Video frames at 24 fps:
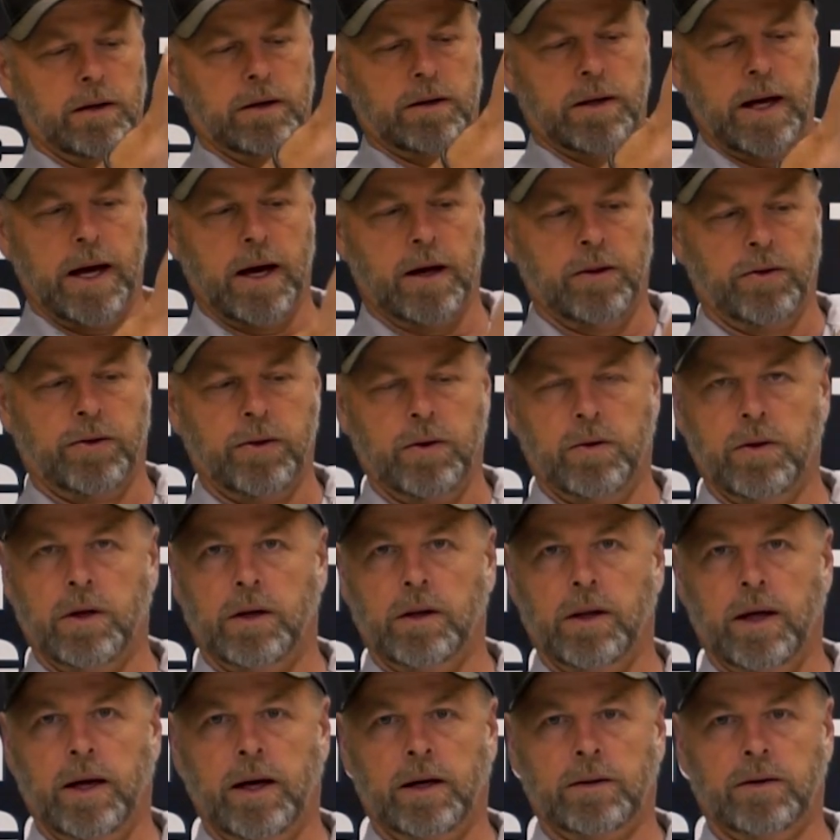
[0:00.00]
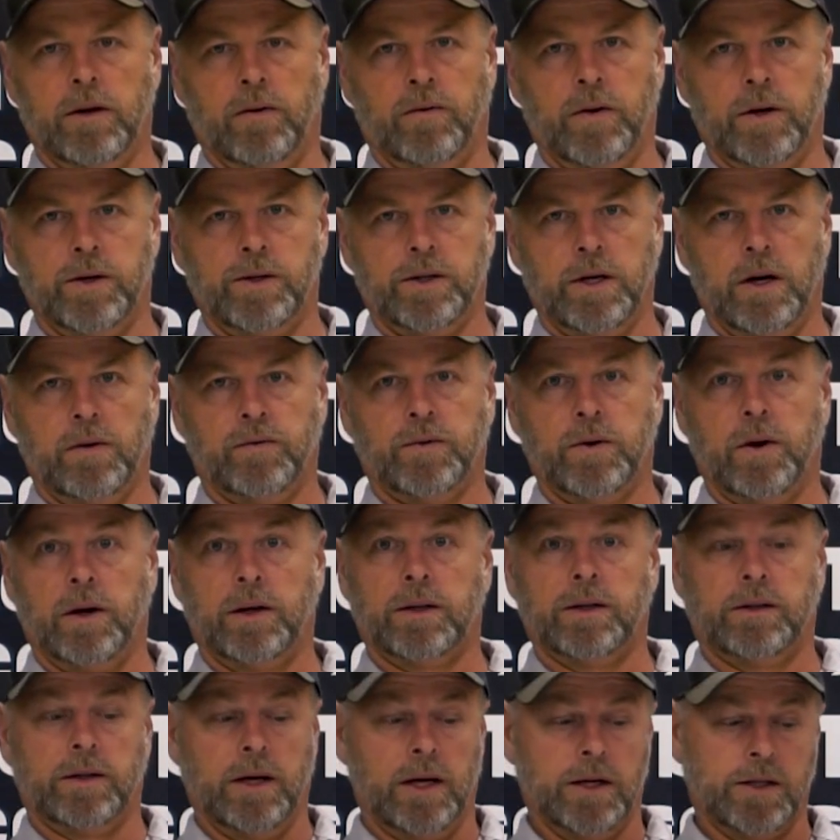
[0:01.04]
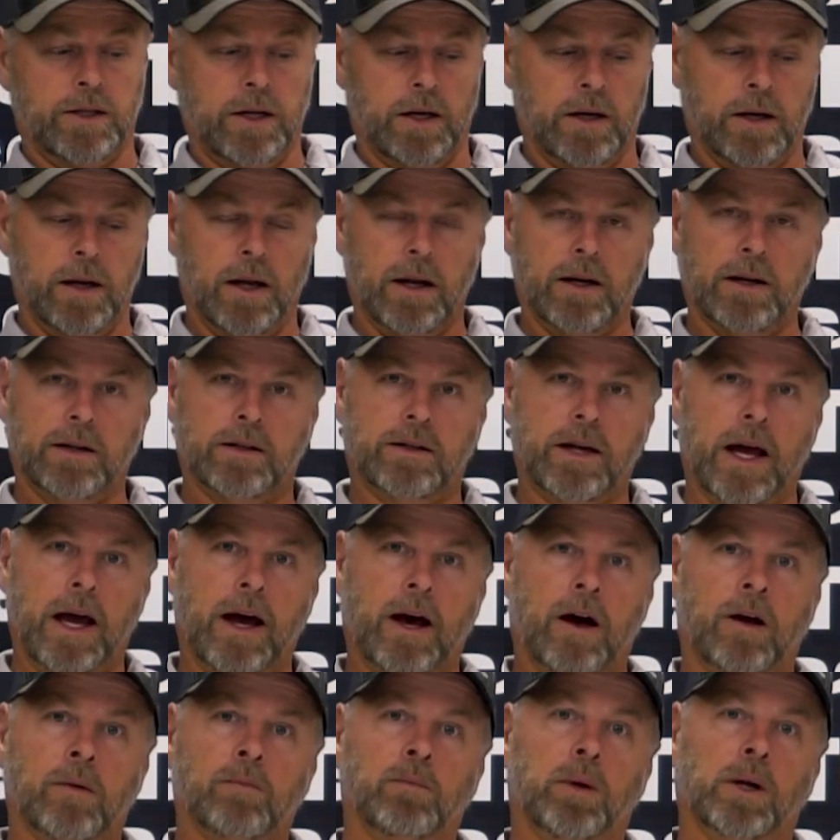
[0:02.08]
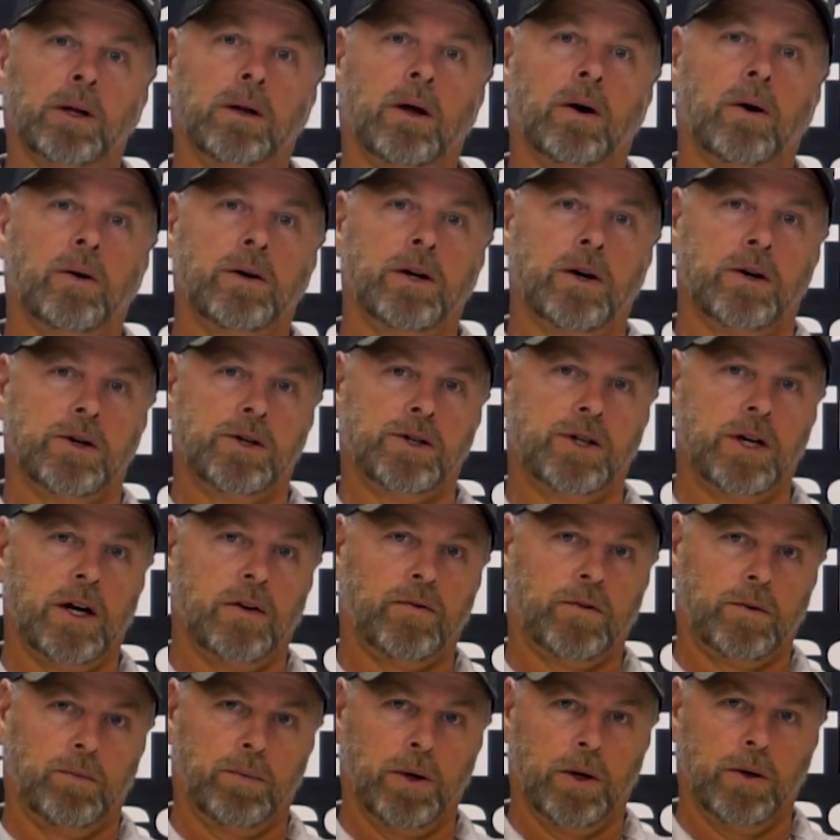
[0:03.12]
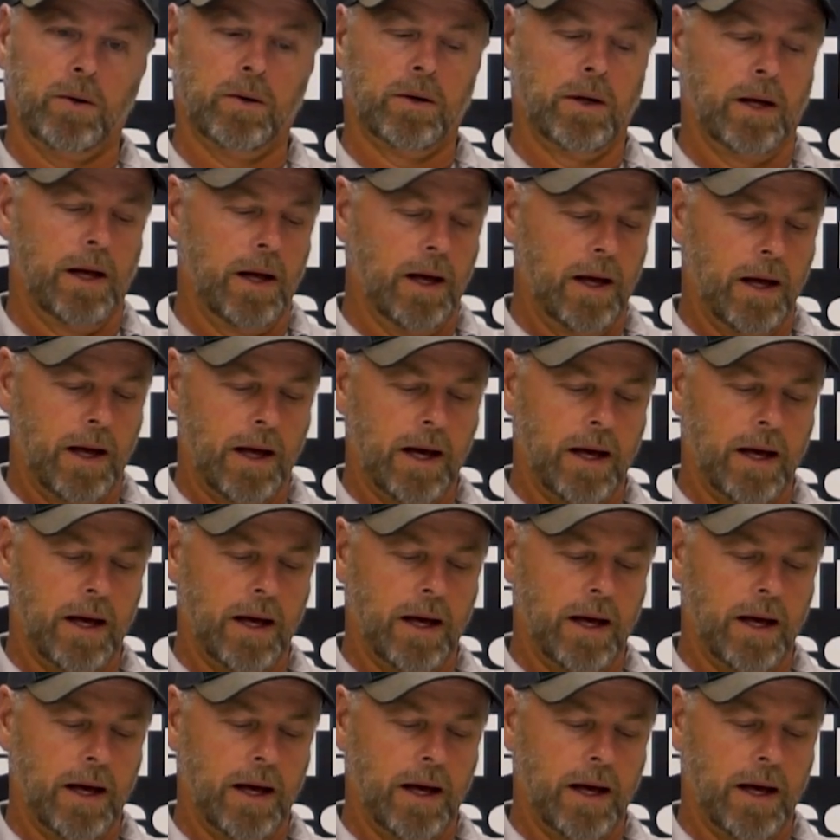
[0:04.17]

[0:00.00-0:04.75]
down through the length of your shifter extension, down below your shift boot,